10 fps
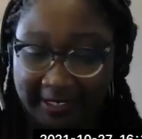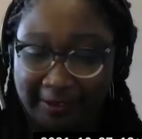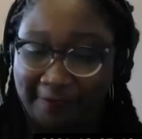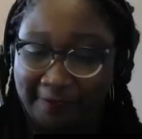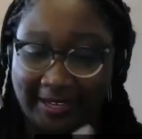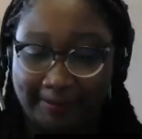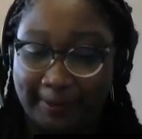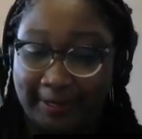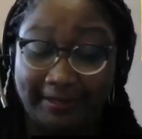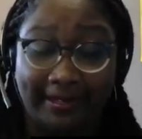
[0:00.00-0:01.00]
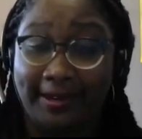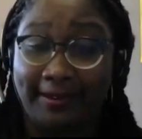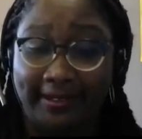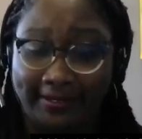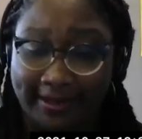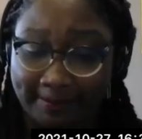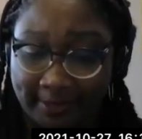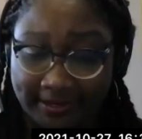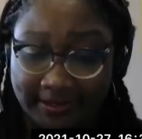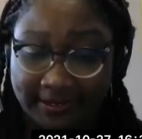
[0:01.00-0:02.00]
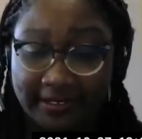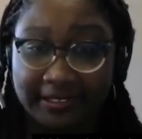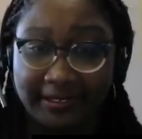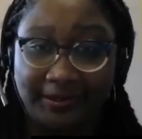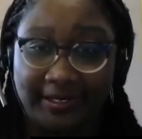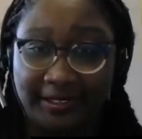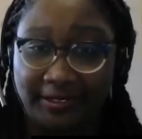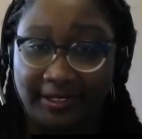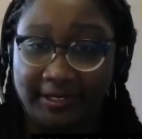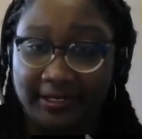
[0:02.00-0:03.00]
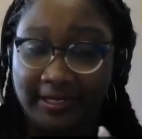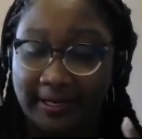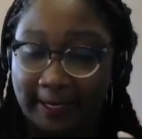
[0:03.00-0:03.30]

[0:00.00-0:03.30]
you know, philanthropy, the county, libraries, school districts,